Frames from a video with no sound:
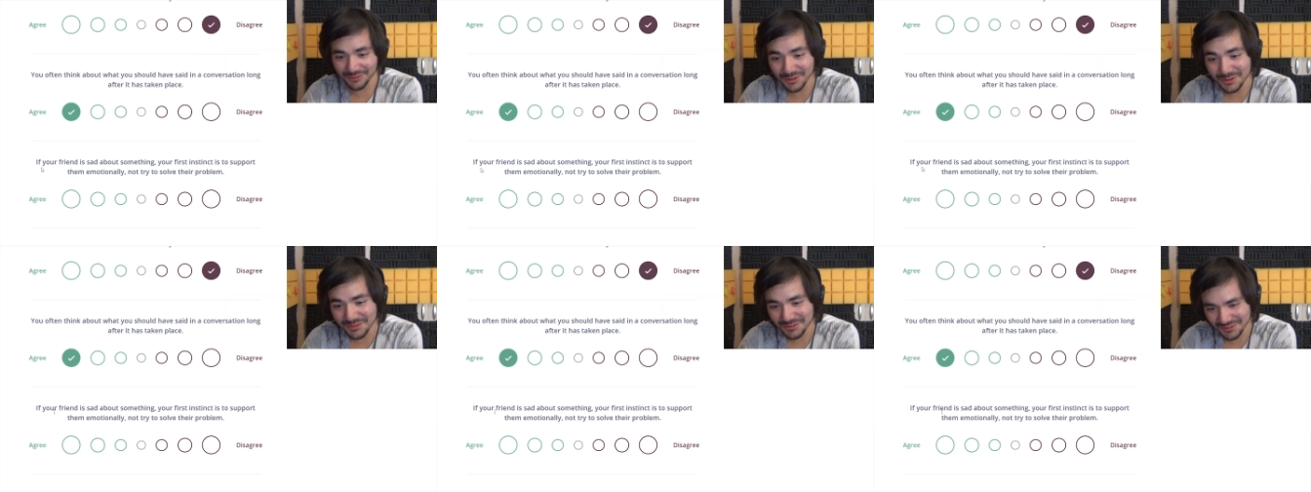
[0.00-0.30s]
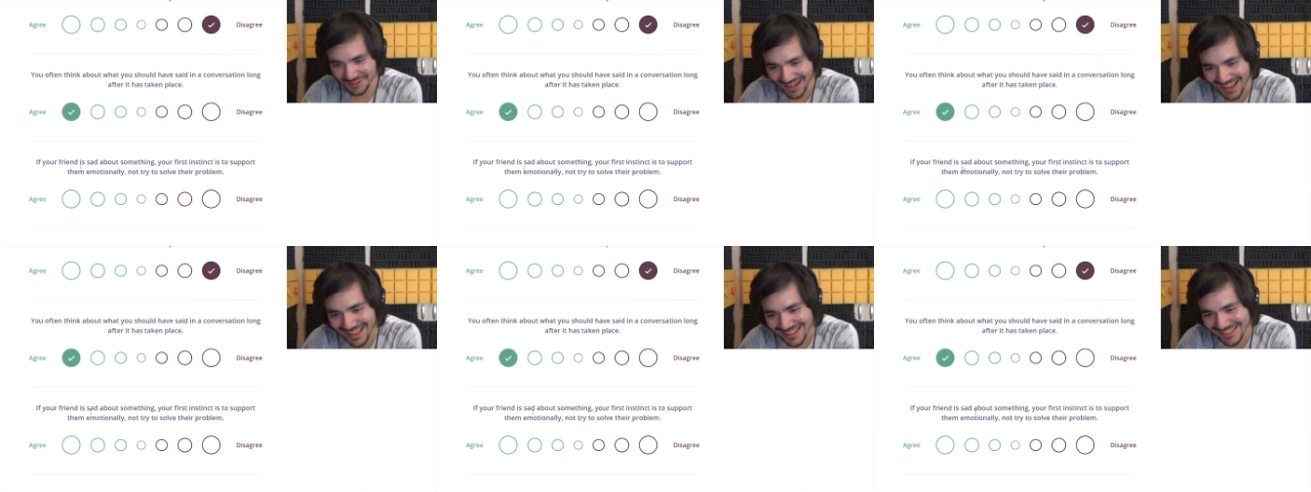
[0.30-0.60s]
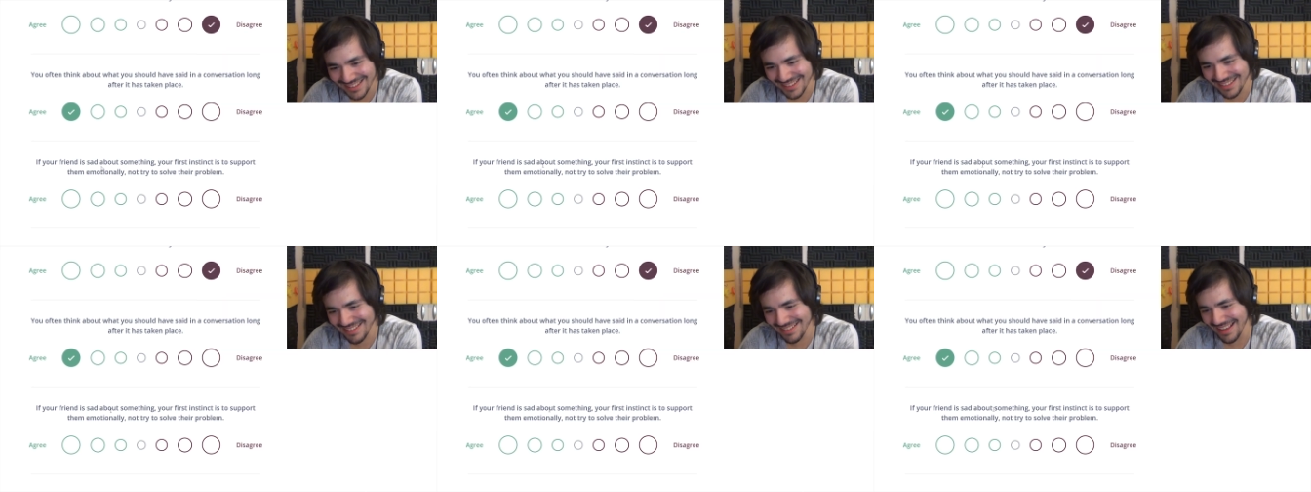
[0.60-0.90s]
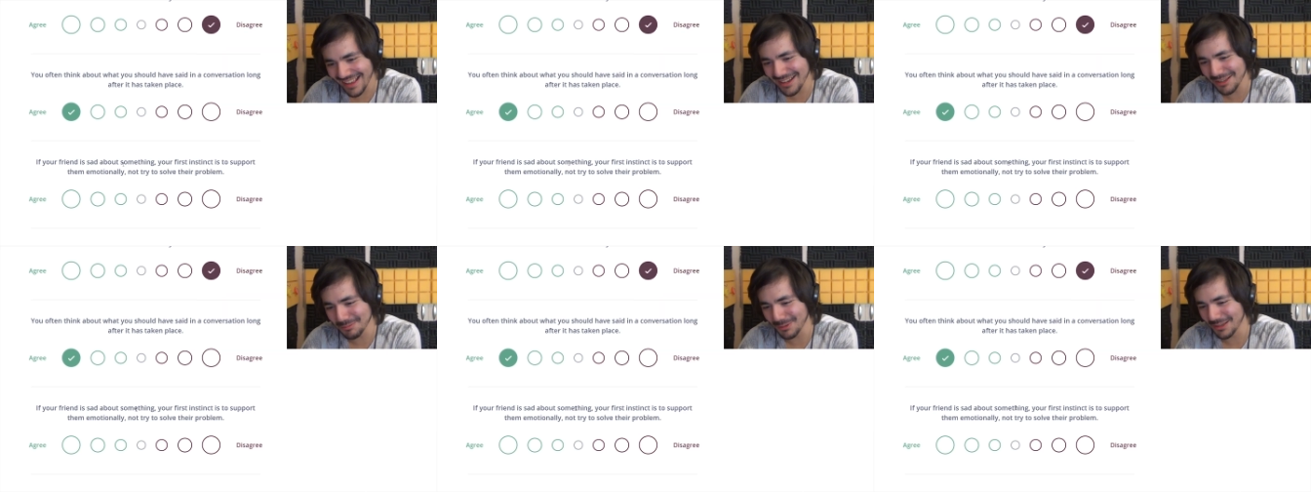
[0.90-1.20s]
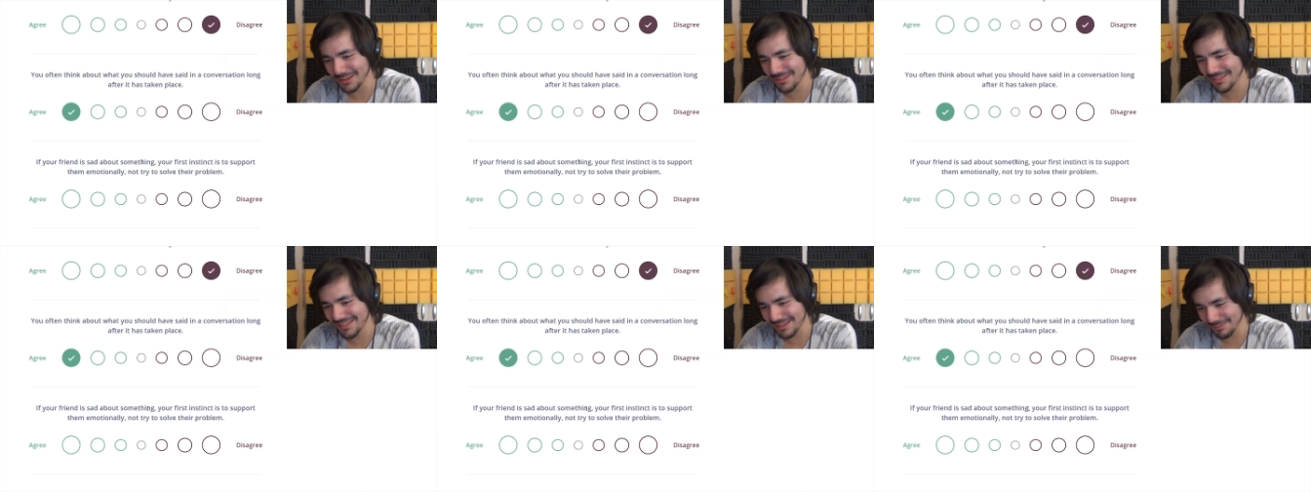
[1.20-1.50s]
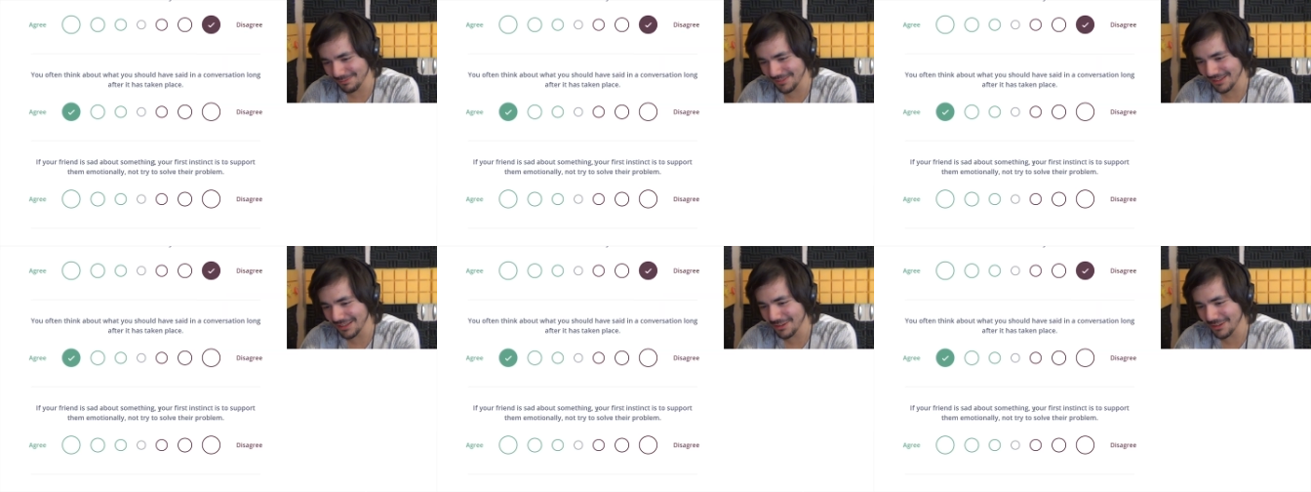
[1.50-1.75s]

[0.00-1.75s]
your friend is sad about something,